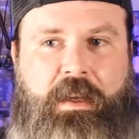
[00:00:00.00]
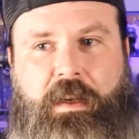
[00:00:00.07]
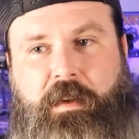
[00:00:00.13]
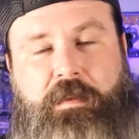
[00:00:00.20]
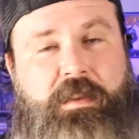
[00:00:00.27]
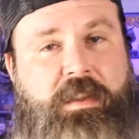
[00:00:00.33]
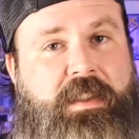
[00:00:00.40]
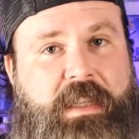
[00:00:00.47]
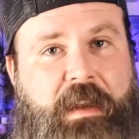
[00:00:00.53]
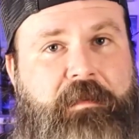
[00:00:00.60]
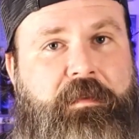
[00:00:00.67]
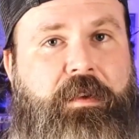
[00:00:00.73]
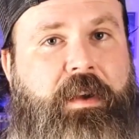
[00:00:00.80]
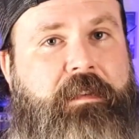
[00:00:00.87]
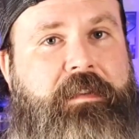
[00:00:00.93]
you know,
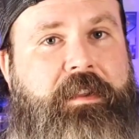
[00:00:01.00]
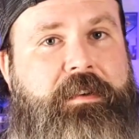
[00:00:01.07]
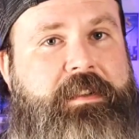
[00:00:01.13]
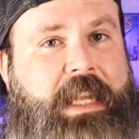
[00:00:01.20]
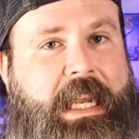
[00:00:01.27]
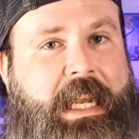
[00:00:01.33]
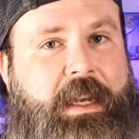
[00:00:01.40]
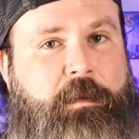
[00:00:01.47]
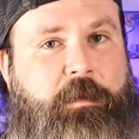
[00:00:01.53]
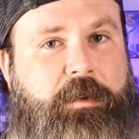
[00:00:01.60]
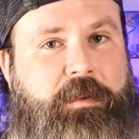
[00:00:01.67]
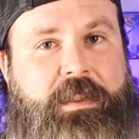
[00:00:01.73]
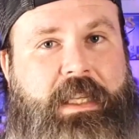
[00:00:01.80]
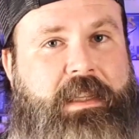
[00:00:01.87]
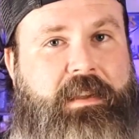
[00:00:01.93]
several of those
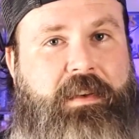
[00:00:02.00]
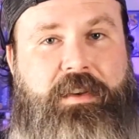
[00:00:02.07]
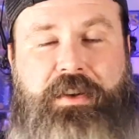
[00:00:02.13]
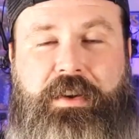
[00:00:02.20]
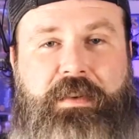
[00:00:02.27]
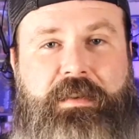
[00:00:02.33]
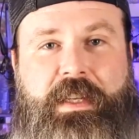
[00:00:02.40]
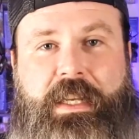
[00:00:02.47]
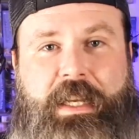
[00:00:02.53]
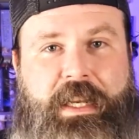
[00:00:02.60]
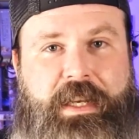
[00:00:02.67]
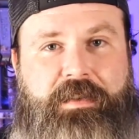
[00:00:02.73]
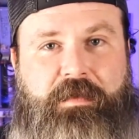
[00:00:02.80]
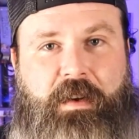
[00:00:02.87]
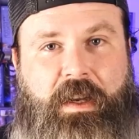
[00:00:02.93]
animals that they're using
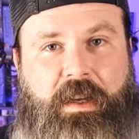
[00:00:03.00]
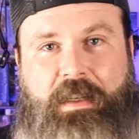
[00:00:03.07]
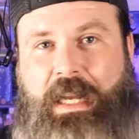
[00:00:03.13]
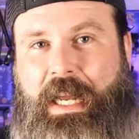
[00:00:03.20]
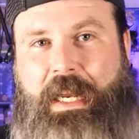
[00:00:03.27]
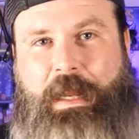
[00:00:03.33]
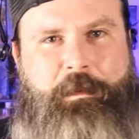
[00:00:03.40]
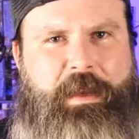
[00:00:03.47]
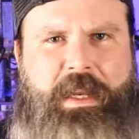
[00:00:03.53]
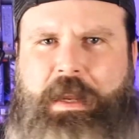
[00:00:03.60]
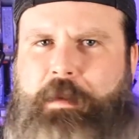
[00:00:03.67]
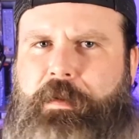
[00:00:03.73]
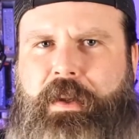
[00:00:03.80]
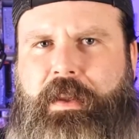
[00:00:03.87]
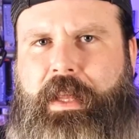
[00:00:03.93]
each round, kind of
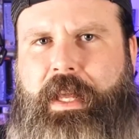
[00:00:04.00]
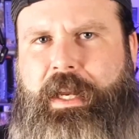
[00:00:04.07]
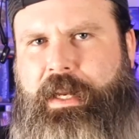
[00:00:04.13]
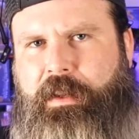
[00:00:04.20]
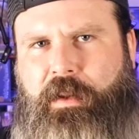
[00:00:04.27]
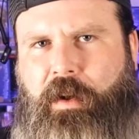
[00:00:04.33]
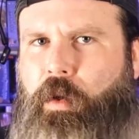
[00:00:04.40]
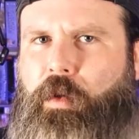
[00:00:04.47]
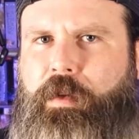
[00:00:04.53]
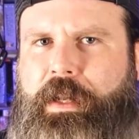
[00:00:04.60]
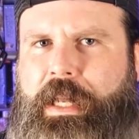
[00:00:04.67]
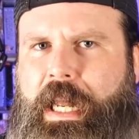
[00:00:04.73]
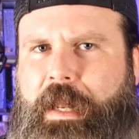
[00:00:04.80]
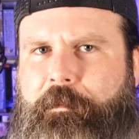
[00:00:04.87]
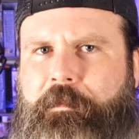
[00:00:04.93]
manipulating the whole
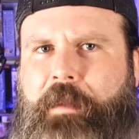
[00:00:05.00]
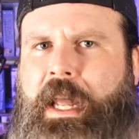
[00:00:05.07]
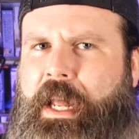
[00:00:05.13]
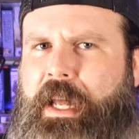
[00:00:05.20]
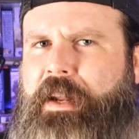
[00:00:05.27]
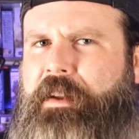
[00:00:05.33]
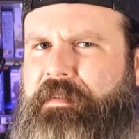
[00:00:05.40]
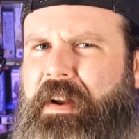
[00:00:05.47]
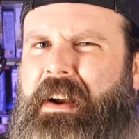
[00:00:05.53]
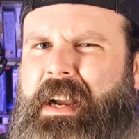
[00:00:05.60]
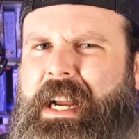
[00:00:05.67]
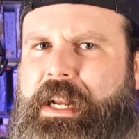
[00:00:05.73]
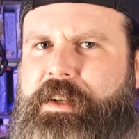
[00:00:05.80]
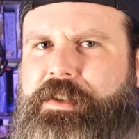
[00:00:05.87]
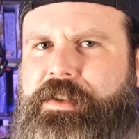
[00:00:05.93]
game in a
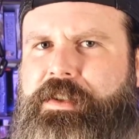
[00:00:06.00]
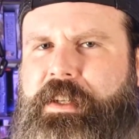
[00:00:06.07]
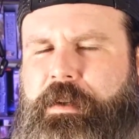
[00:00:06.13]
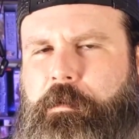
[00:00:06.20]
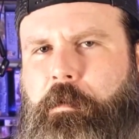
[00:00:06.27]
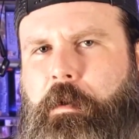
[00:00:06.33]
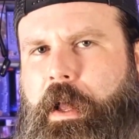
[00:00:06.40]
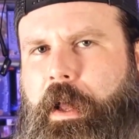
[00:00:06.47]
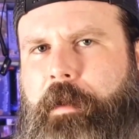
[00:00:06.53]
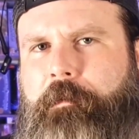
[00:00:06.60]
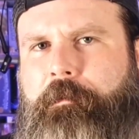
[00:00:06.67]
very interesting way.